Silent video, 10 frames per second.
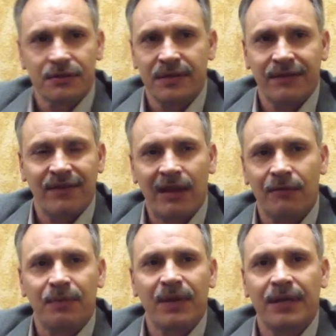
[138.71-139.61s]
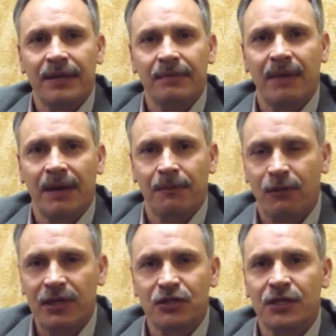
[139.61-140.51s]
developing my
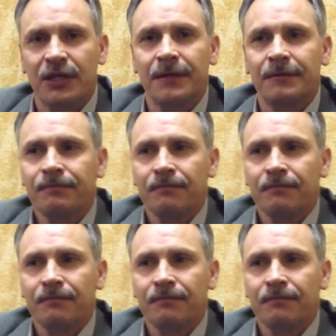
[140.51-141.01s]
preaching.